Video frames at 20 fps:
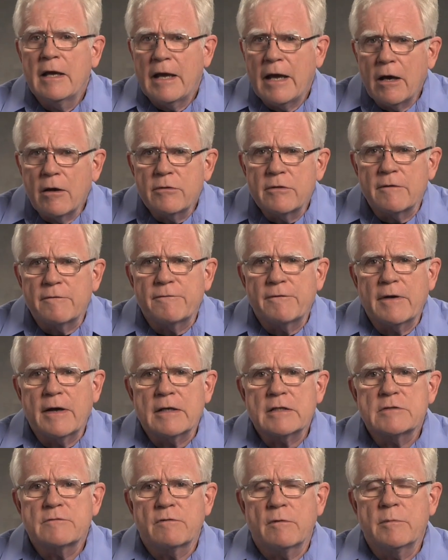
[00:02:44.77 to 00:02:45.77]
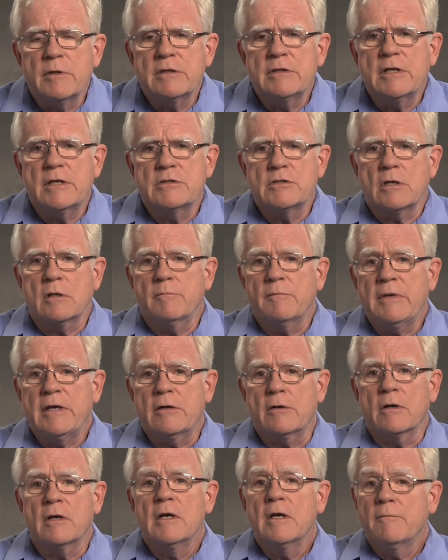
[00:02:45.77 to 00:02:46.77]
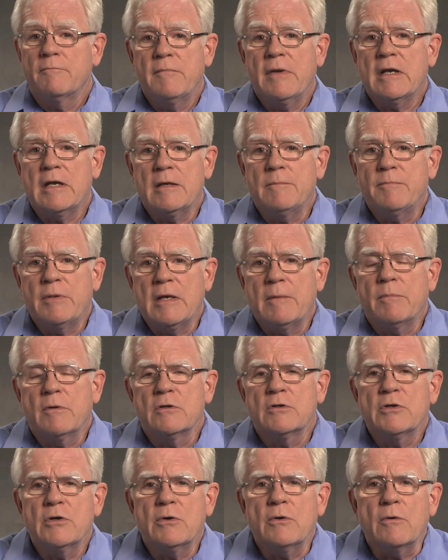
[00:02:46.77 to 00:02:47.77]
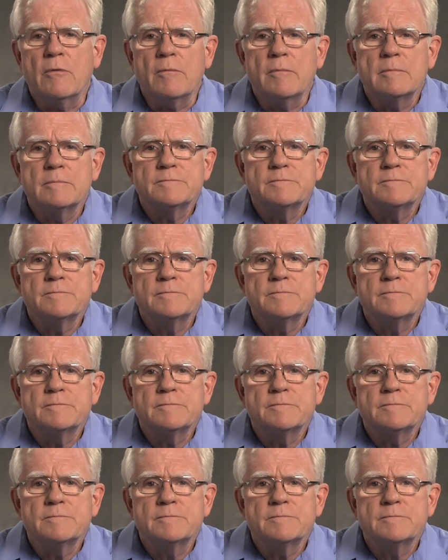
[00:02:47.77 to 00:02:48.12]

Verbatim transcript: health effects from the digital meter. Many people do.